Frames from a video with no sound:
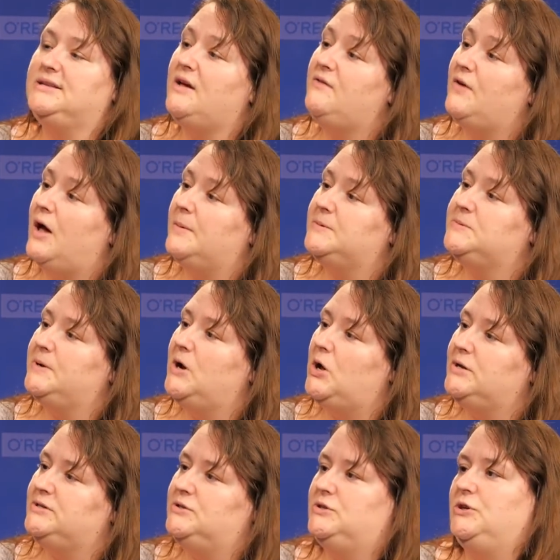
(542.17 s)
DevOps, but
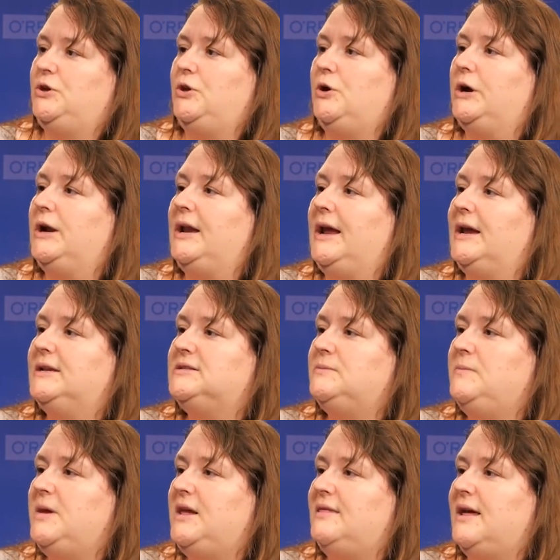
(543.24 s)
also security. And to
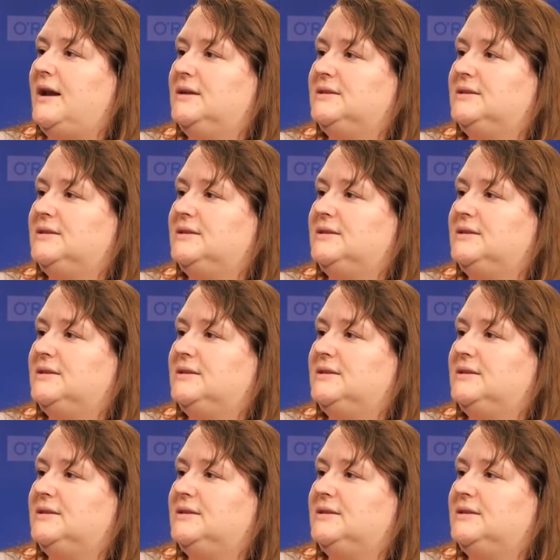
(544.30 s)
me, that